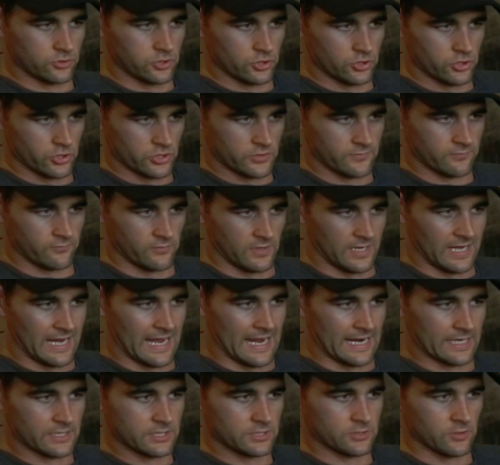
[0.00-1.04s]
to just
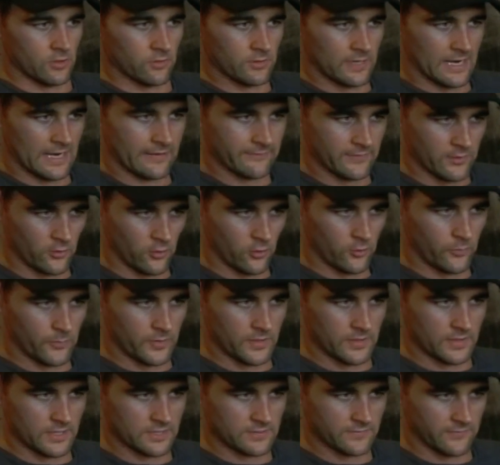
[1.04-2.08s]
relax. Don't have it up
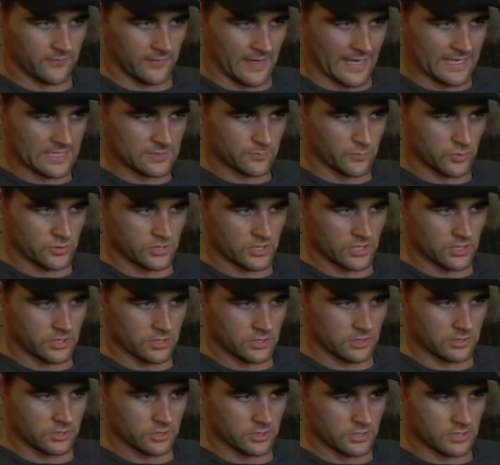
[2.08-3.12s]
in this flex
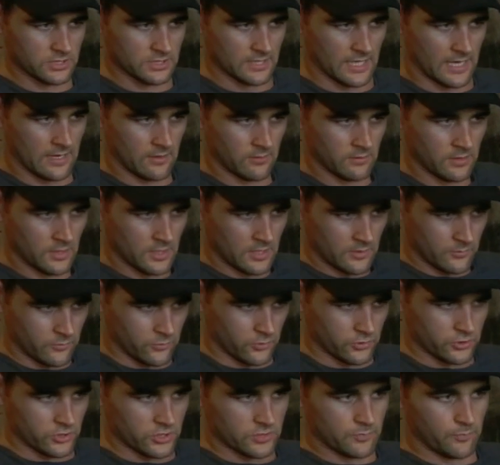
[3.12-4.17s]
position just now,
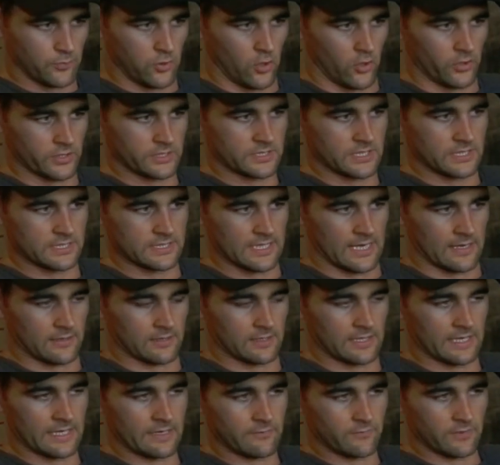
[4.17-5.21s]
but just point it
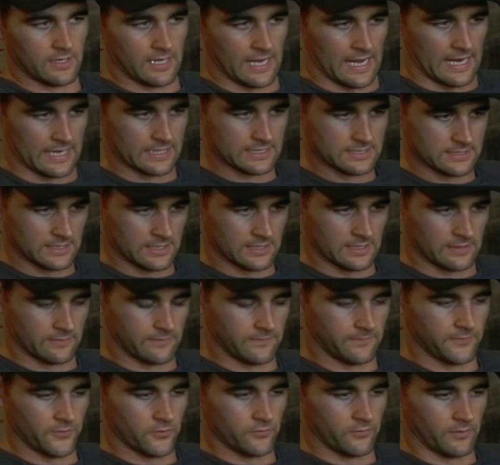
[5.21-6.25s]
down, let it relax, let
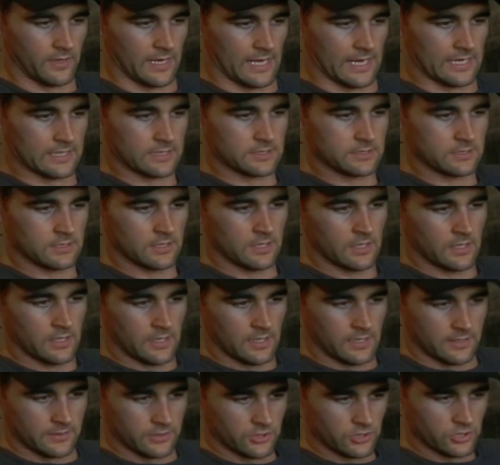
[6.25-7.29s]
that foot relax.
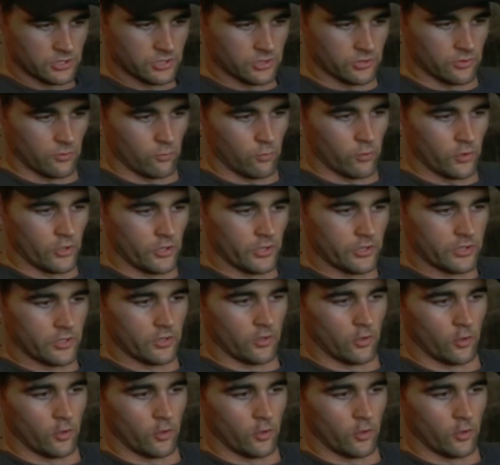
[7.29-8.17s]
And then you're just going to work